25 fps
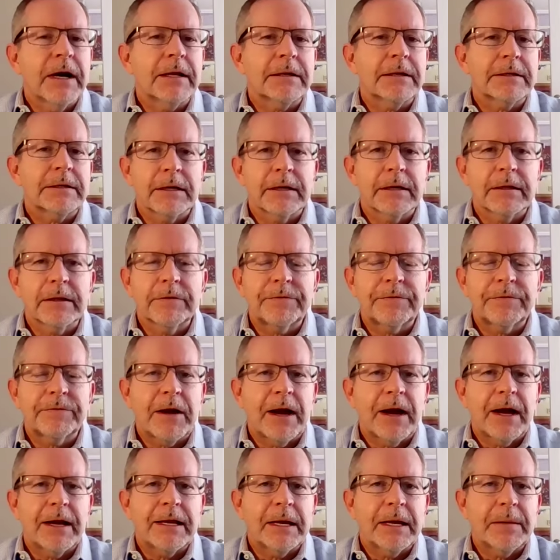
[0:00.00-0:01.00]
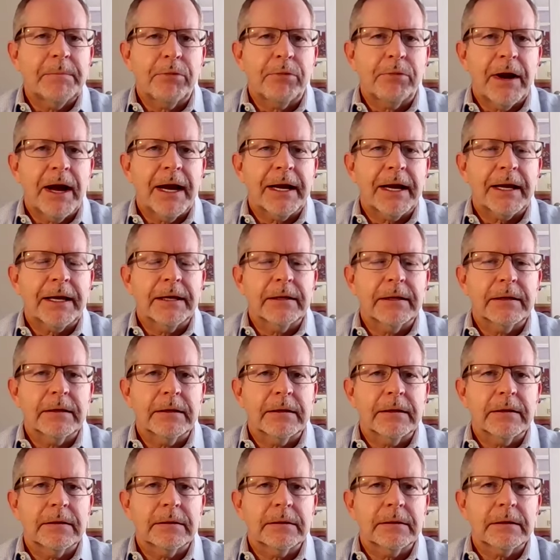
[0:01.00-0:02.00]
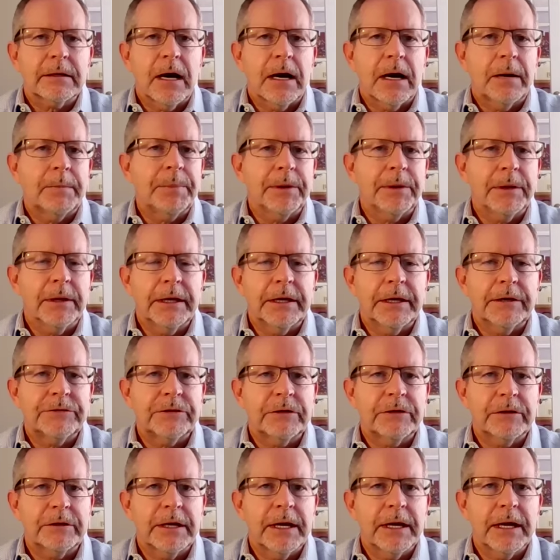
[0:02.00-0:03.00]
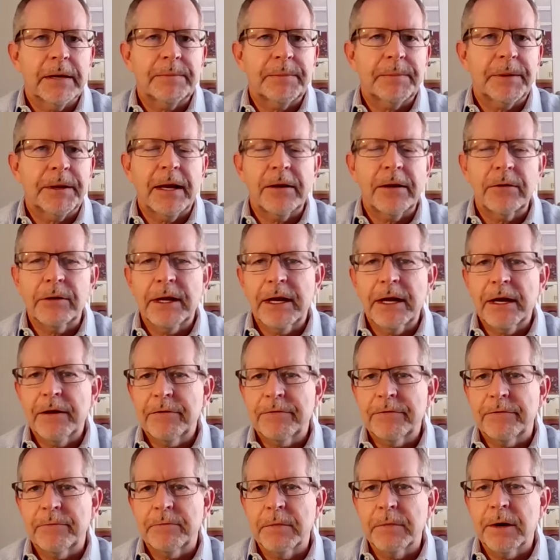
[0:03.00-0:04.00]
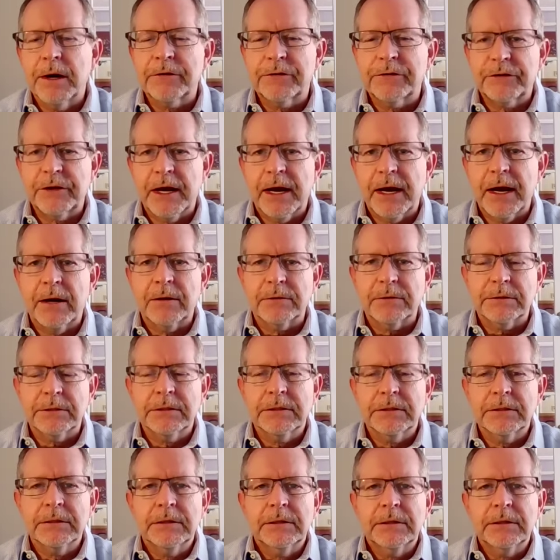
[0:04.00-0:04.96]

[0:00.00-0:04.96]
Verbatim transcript: not done the Friday bracket compilation yet, but I don't have much doubt